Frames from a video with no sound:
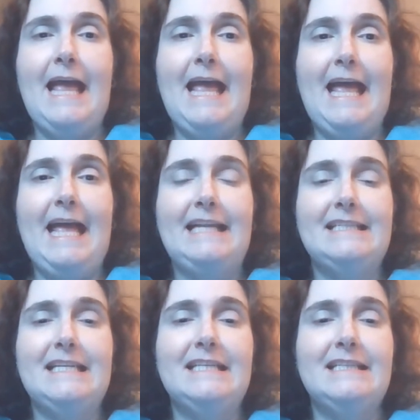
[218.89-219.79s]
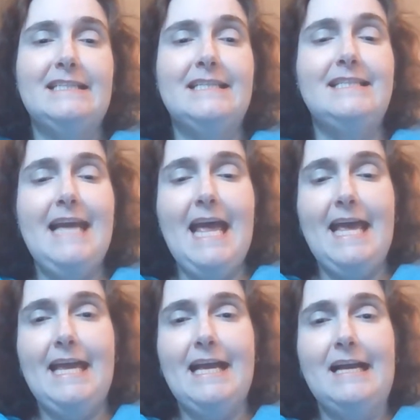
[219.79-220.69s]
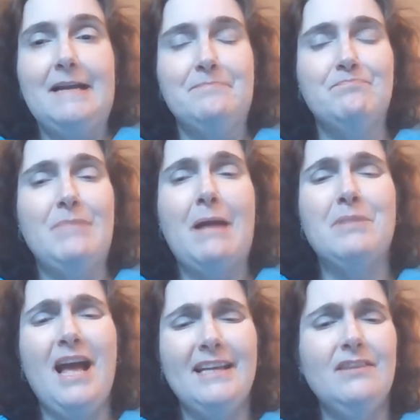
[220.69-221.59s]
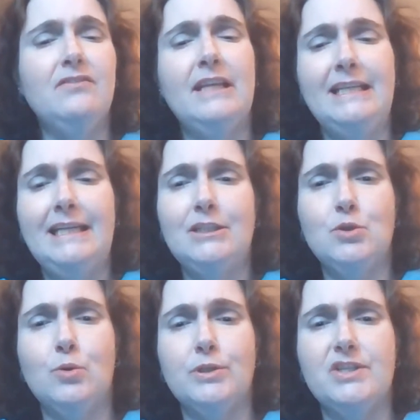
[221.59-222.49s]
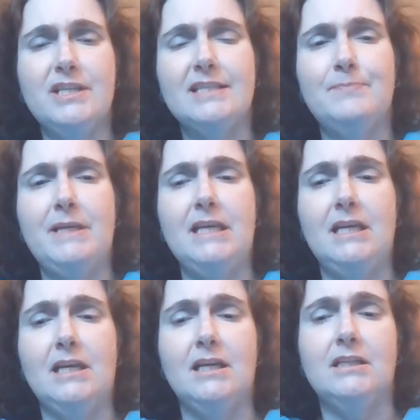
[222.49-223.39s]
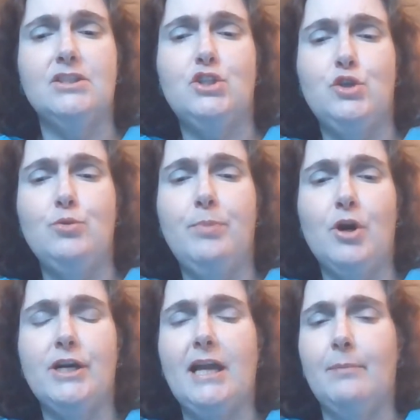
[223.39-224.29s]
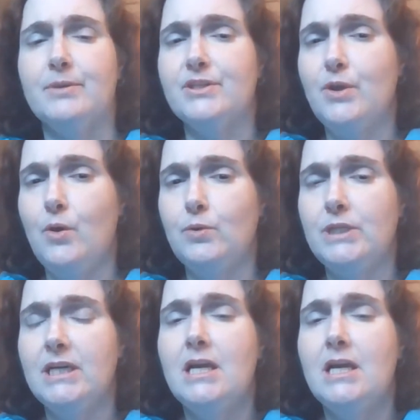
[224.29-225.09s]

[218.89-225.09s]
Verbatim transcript: And today, um, I'm kind of leaning towards this being a two-part episode.